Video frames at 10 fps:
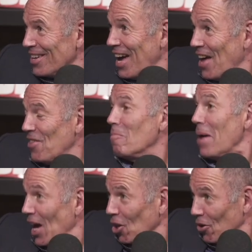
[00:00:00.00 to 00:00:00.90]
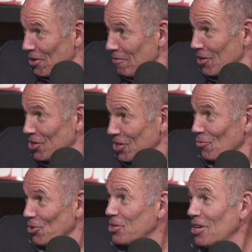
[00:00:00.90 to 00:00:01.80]
And the mail order
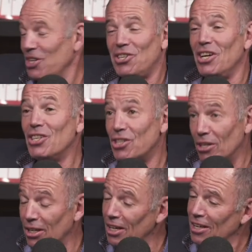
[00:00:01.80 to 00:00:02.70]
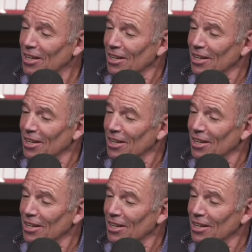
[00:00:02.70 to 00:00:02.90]
division was essentially